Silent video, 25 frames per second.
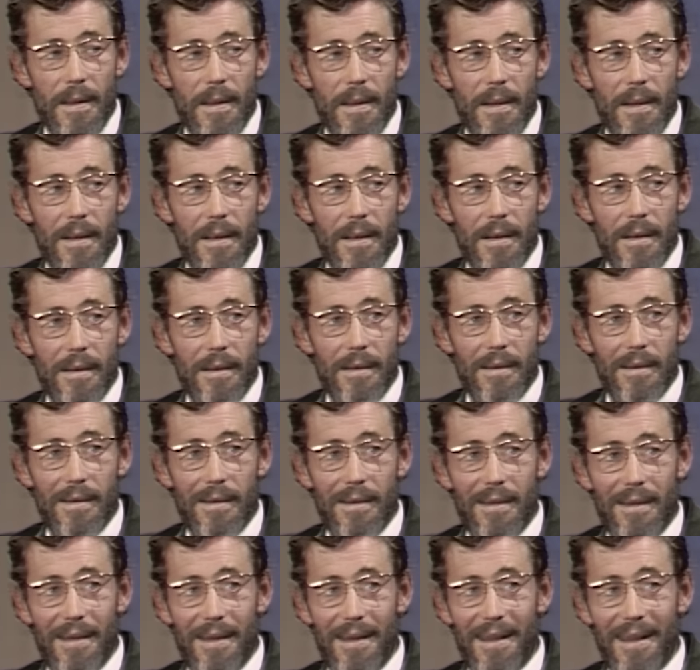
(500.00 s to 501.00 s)
trying that
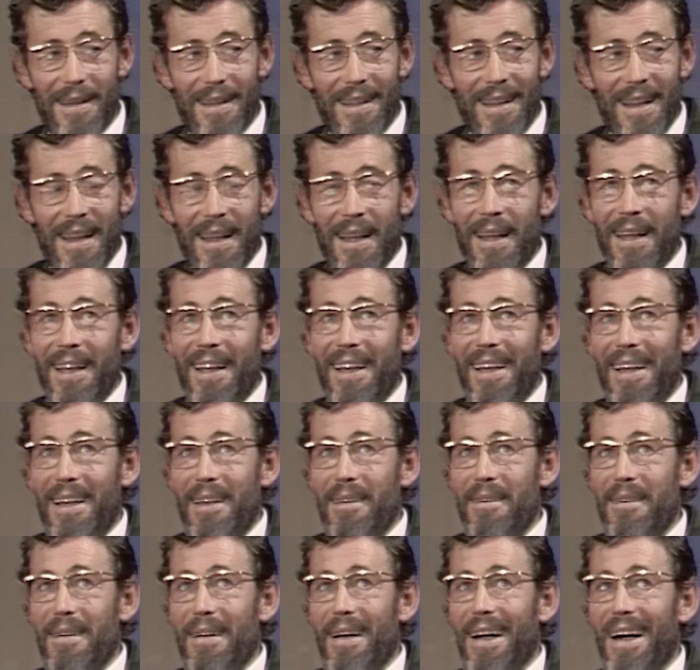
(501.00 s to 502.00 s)
you've tried?
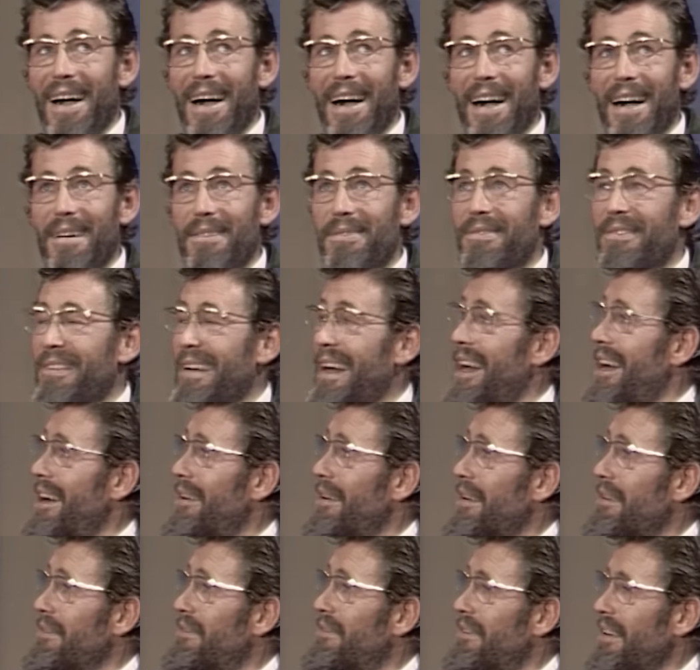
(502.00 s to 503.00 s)

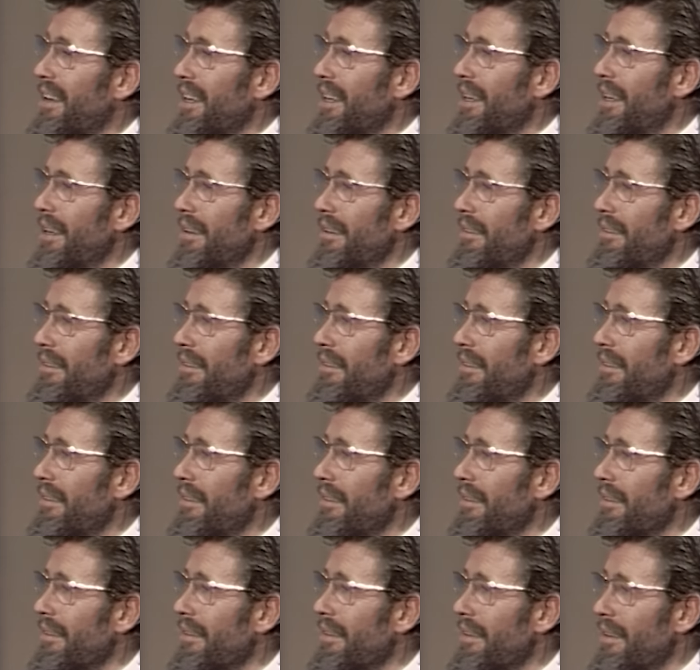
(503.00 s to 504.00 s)
Fairy fingers.
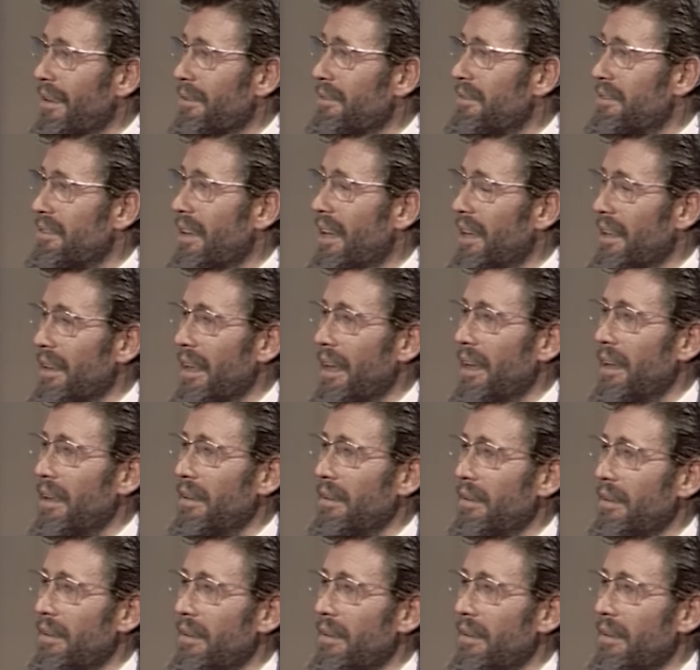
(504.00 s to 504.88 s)
Don't try that.